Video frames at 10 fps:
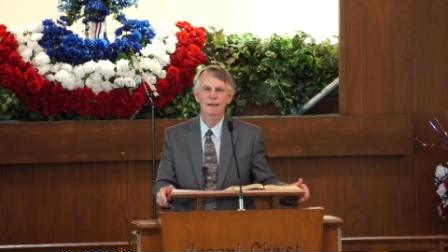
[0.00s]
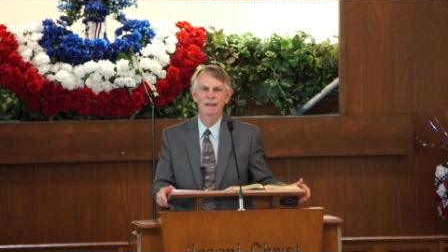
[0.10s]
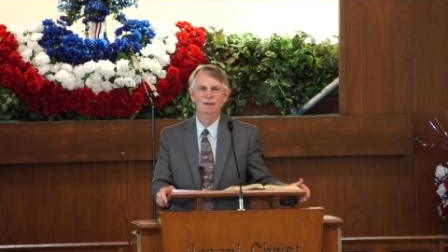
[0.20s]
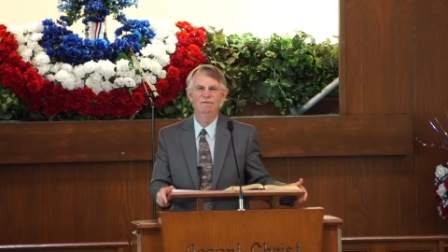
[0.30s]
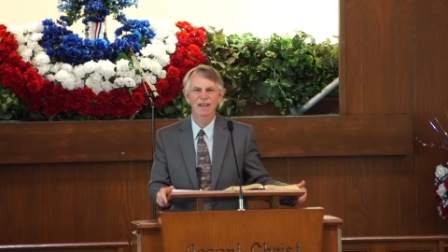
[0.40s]

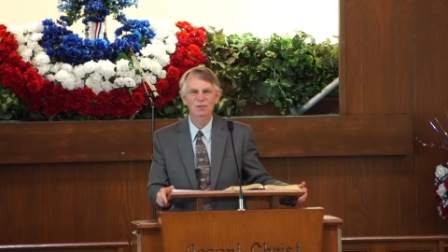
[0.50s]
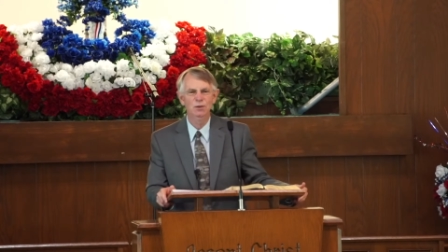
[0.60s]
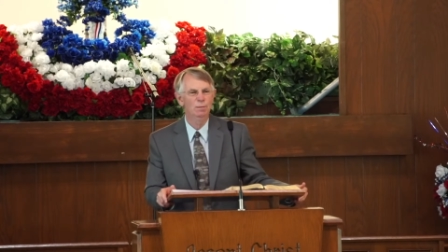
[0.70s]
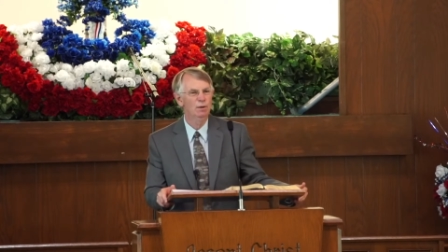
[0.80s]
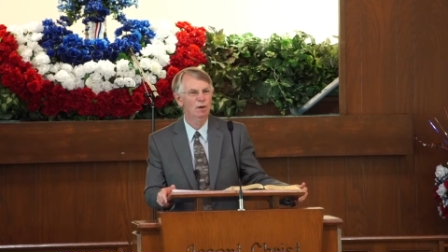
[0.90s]
a
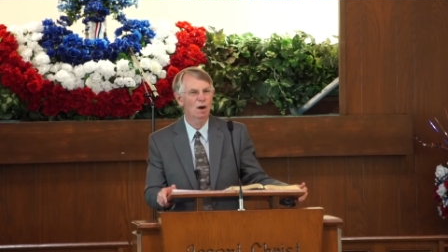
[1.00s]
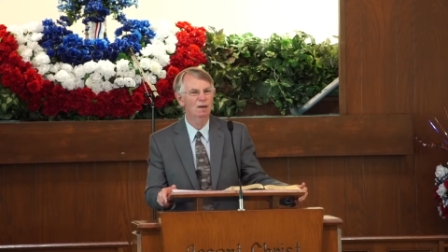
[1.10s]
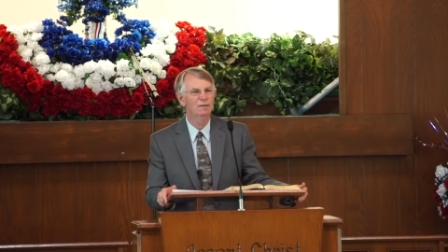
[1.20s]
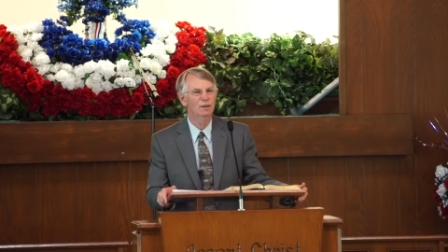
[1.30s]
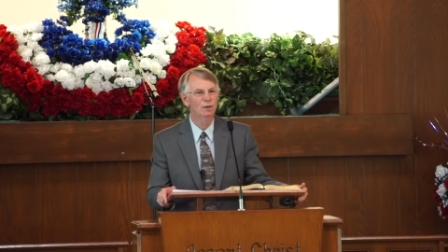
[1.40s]
vegetable
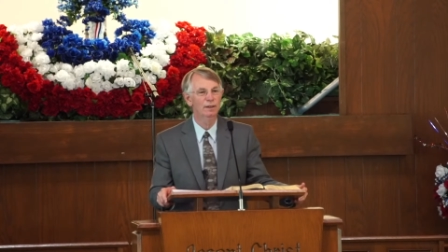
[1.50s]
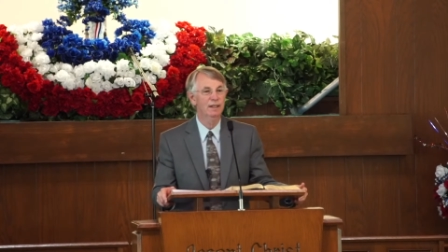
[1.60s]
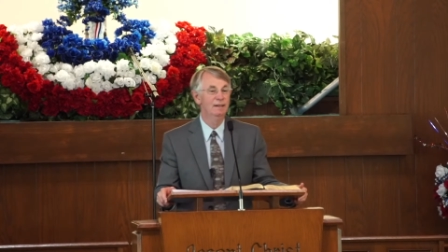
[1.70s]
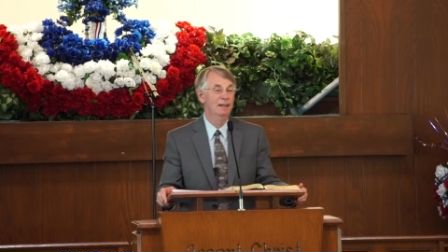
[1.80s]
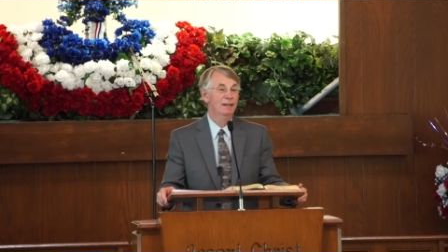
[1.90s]
garden, you're
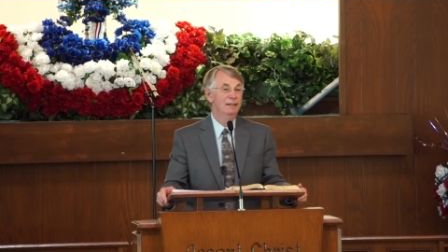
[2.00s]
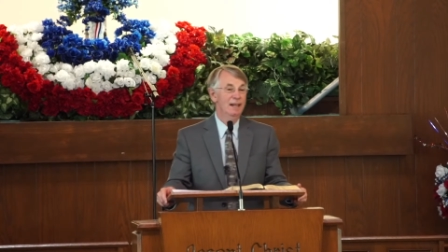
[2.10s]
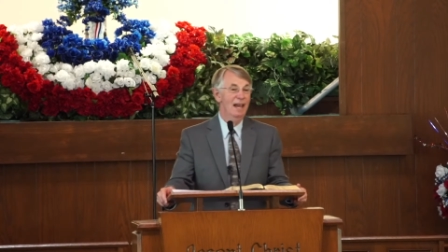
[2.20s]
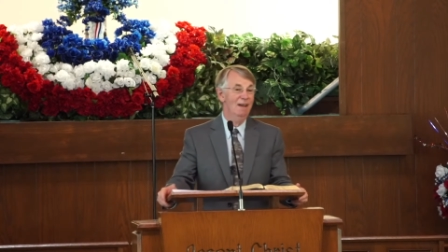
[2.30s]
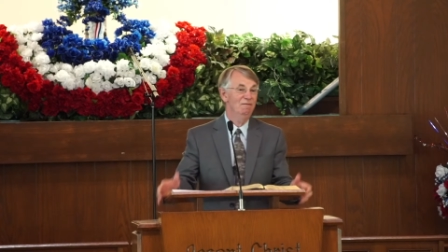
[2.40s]
looking to
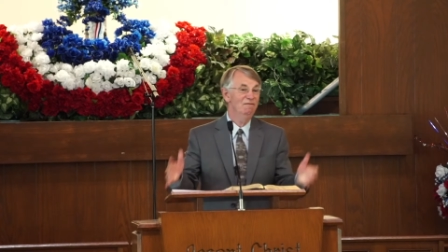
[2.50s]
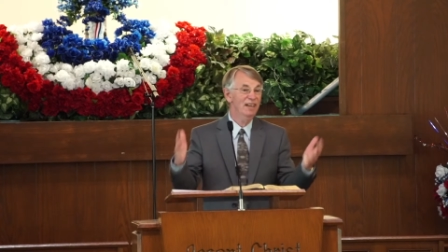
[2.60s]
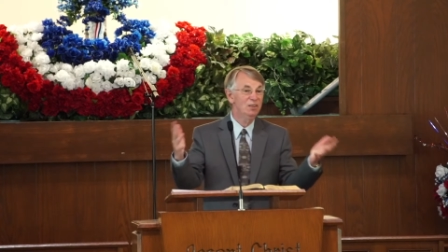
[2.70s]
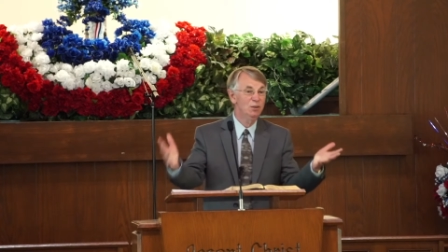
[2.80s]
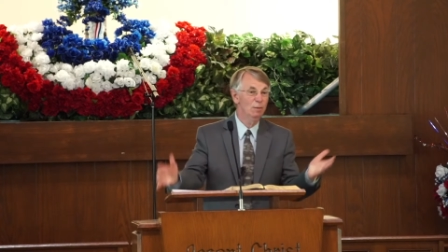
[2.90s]
have
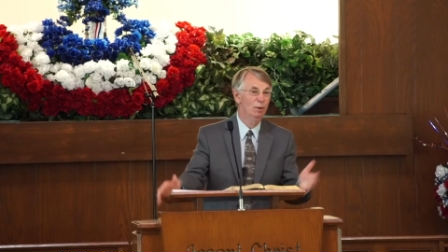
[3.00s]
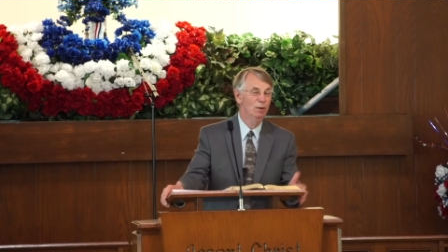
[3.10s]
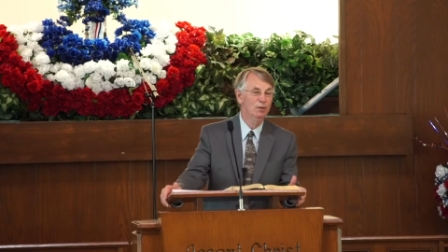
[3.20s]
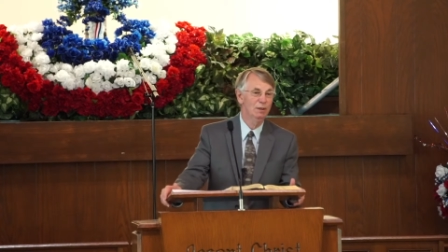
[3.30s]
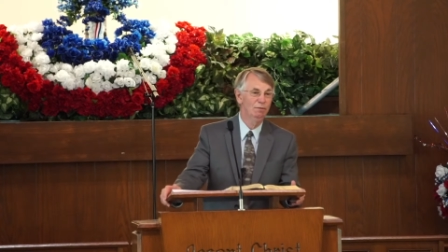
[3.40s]
vegetables.